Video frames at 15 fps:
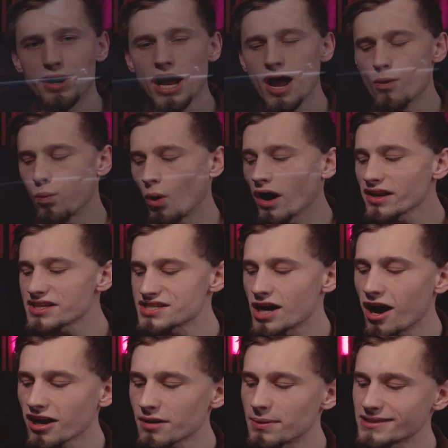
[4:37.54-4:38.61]
I want to
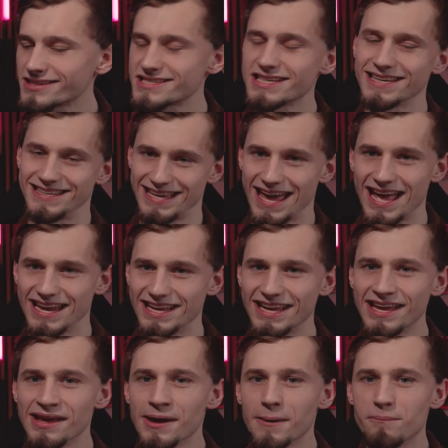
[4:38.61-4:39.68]
talk about this again
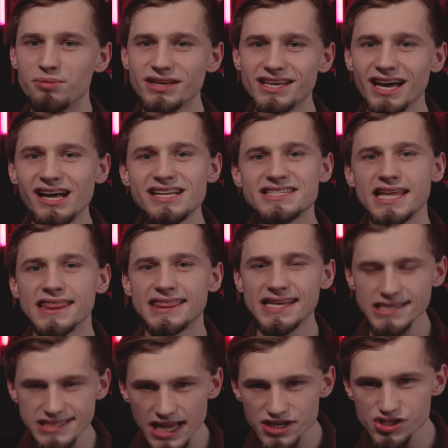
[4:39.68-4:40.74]
because
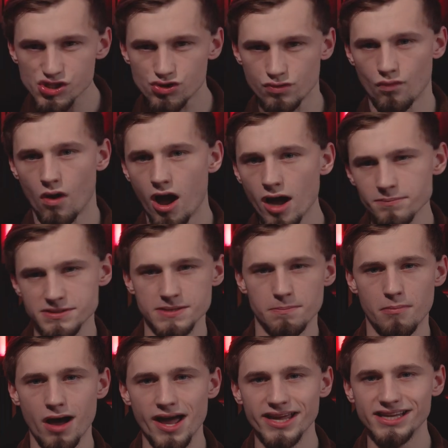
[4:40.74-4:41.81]
this has dropped
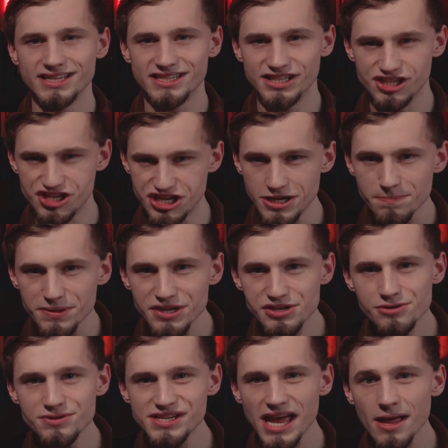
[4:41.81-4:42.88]
my
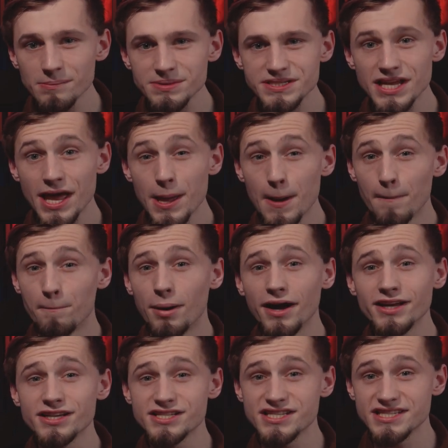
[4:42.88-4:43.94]
GPU temps
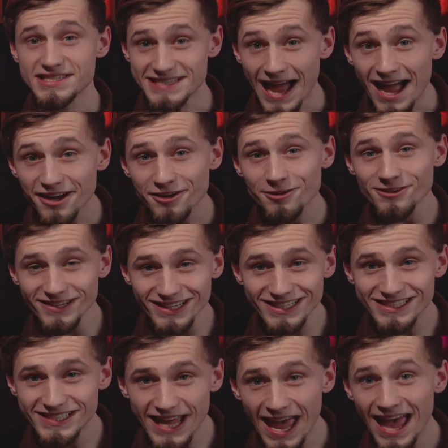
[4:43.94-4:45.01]
by a
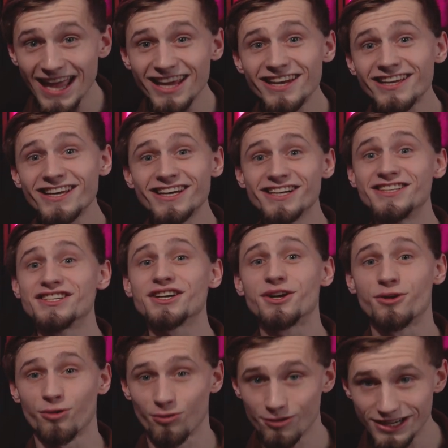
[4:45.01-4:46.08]
staggering 10
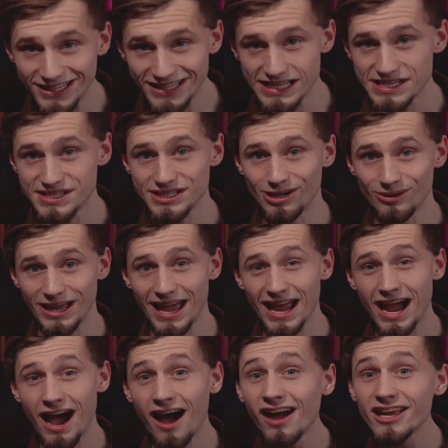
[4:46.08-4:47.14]
degrees,
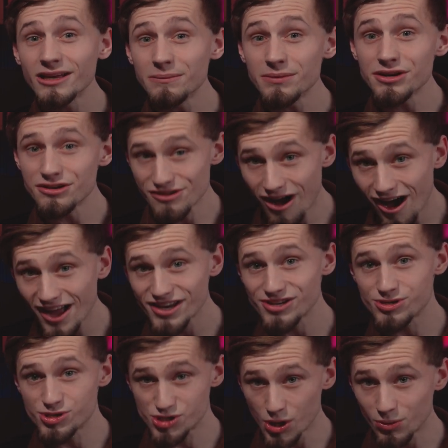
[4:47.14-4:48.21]
okay? I am
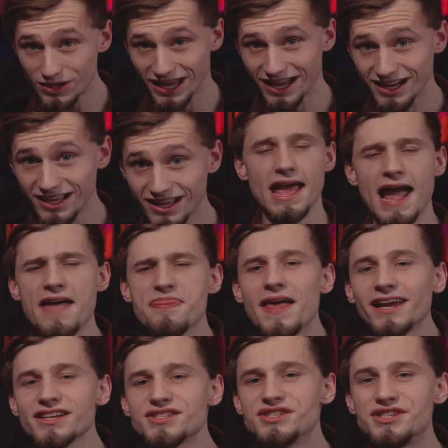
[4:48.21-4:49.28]
not joking. And
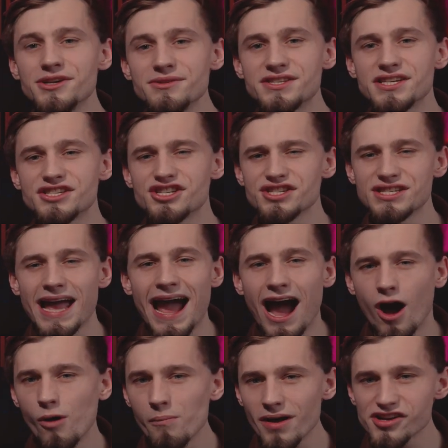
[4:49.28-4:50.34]
that is due to just
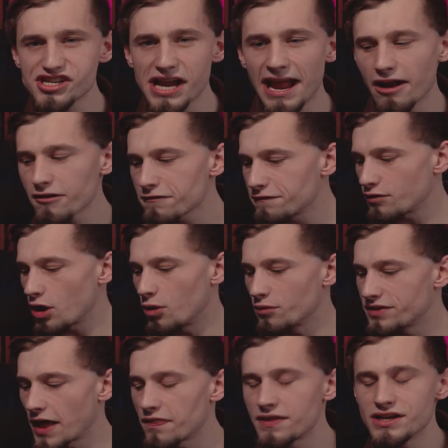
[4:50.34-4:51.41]
how much
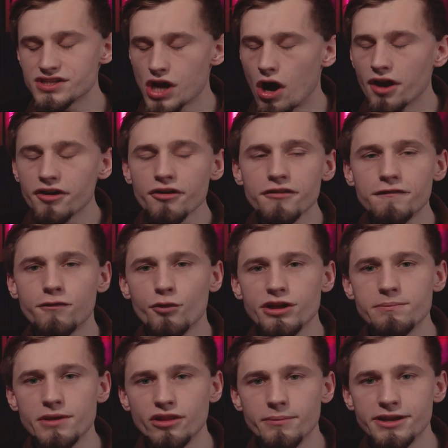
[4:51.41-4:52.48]
airflow that these
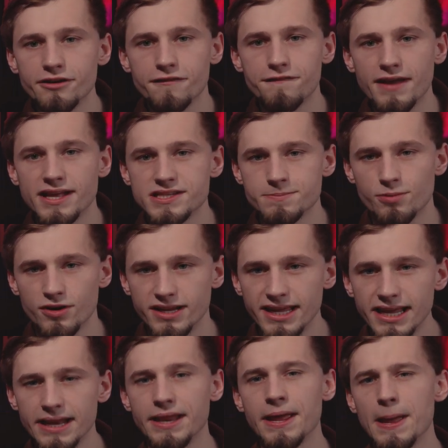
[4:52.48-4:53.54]
140 millimeter fans bring
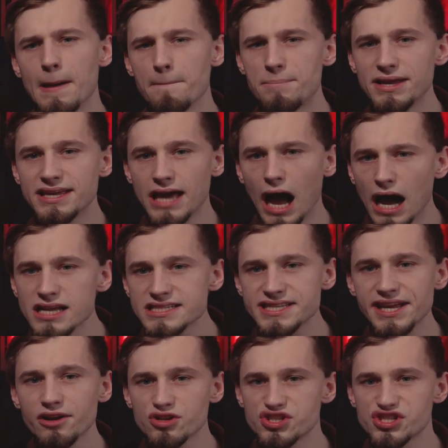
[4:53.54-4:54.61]
in. Because
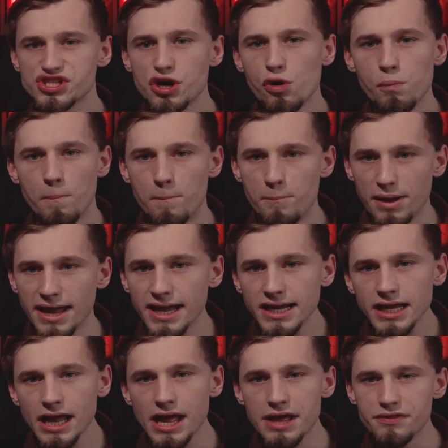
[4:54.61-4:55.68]
they are so
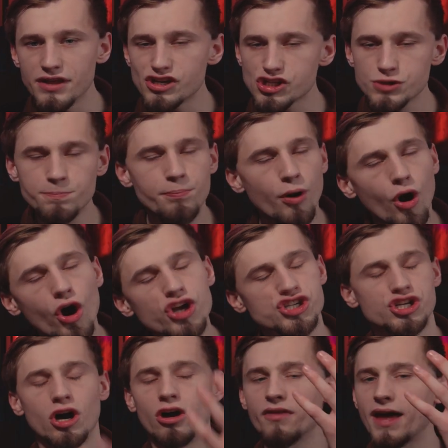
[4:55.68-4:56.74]
big, they just
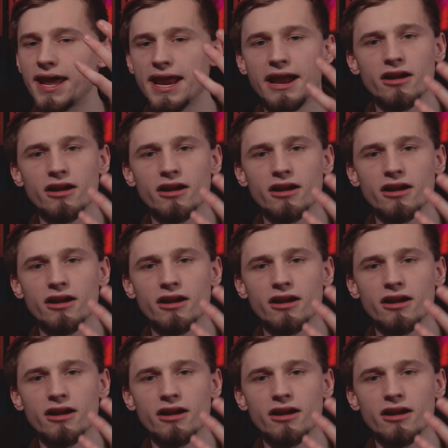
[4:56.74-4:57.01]
push all that air